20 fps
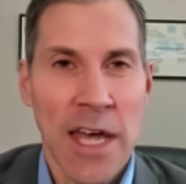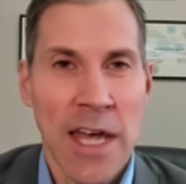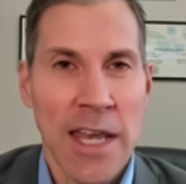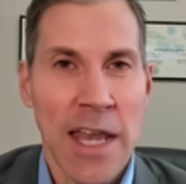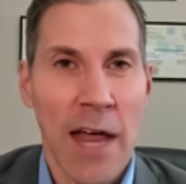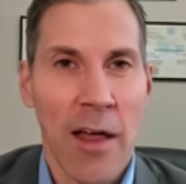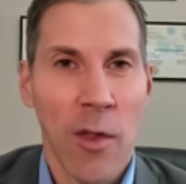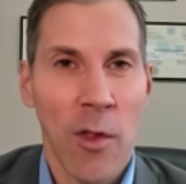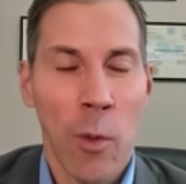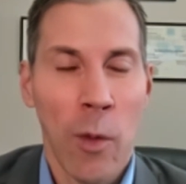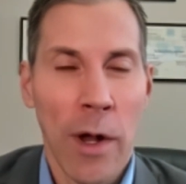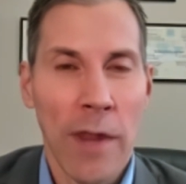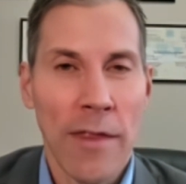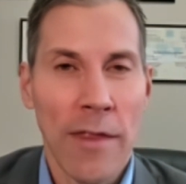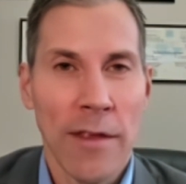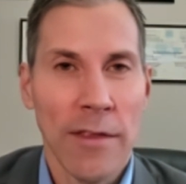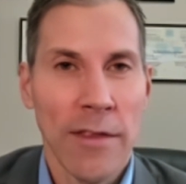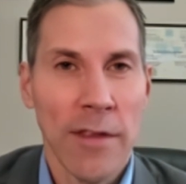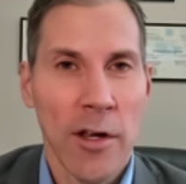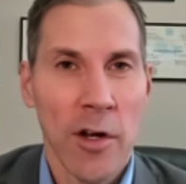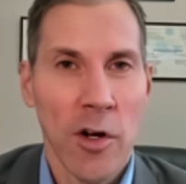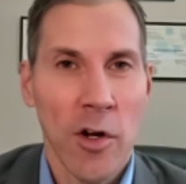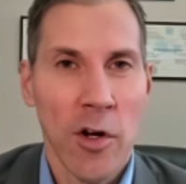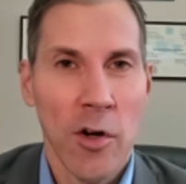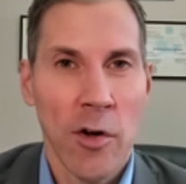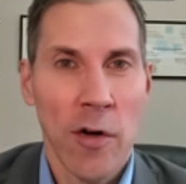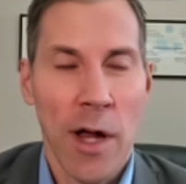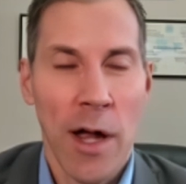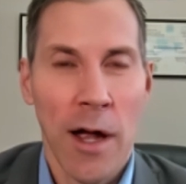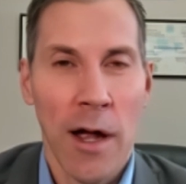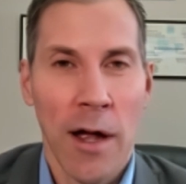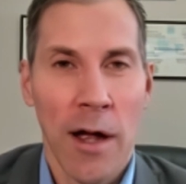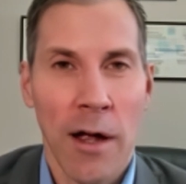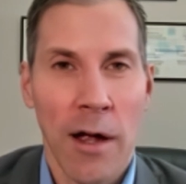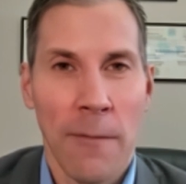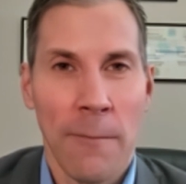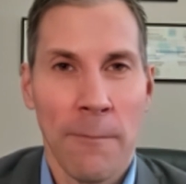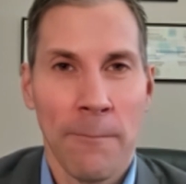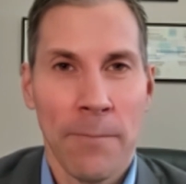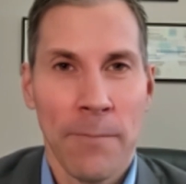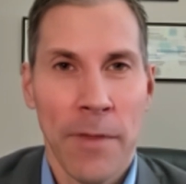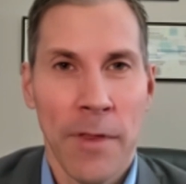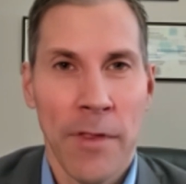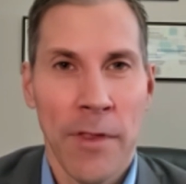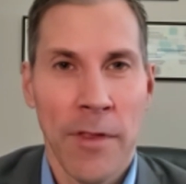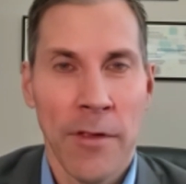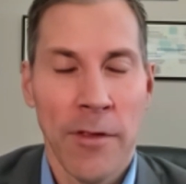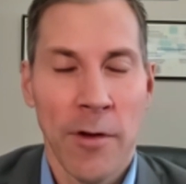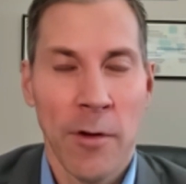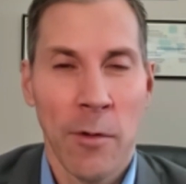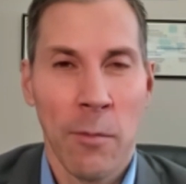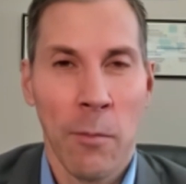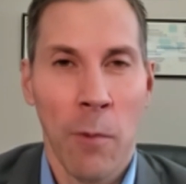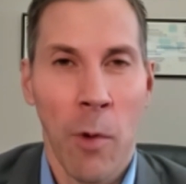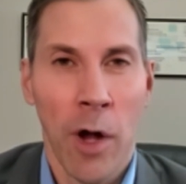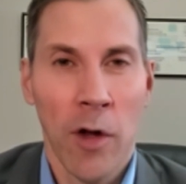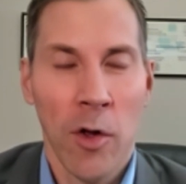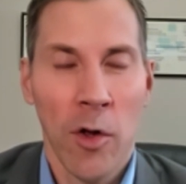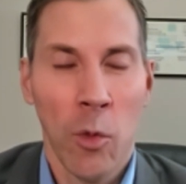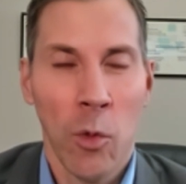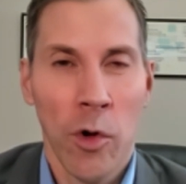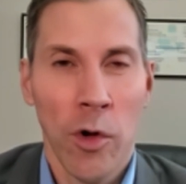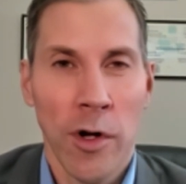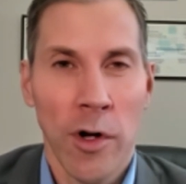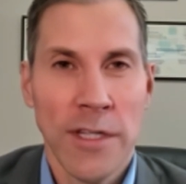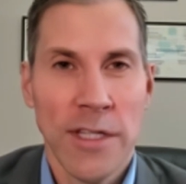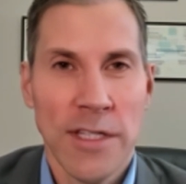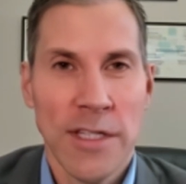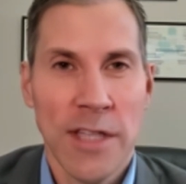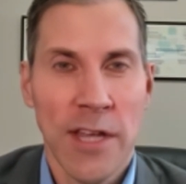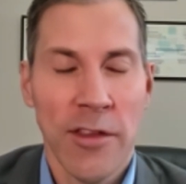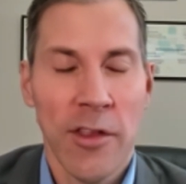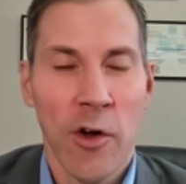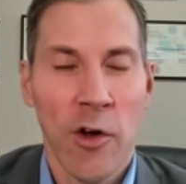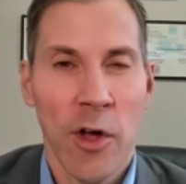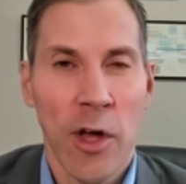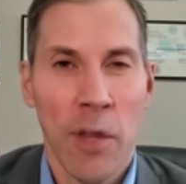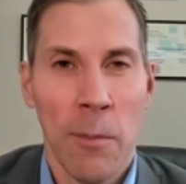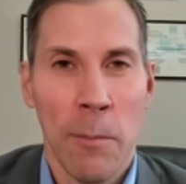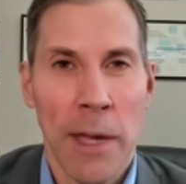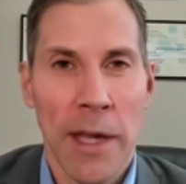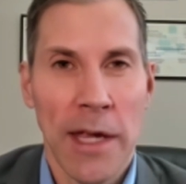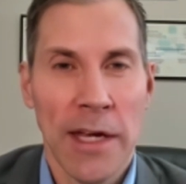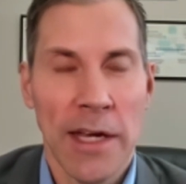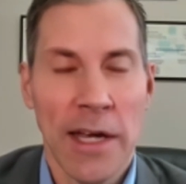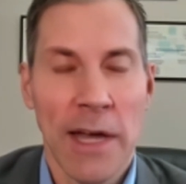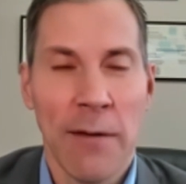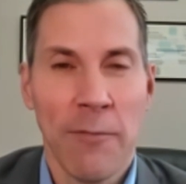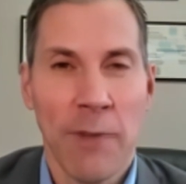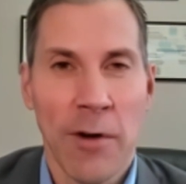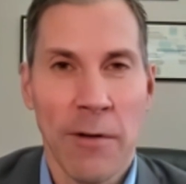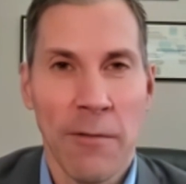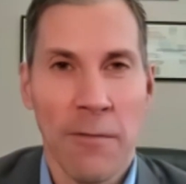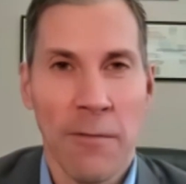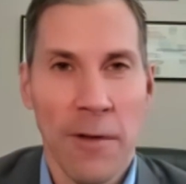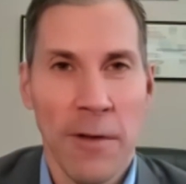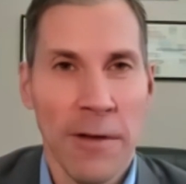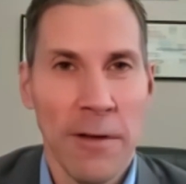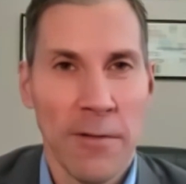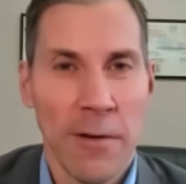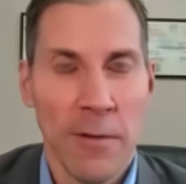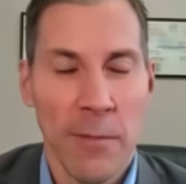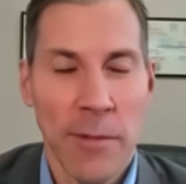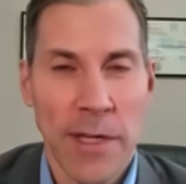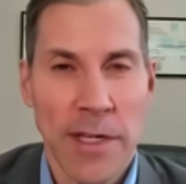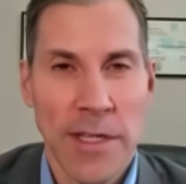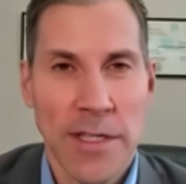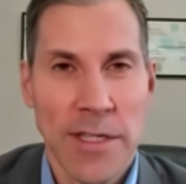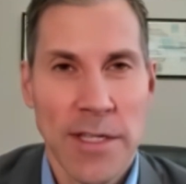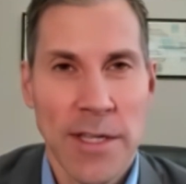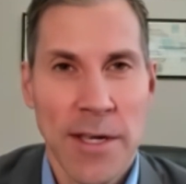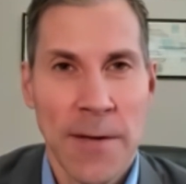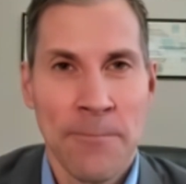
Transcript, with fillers: Now, the way that their uh, that their model works is that they'll get paid an upfront fee from these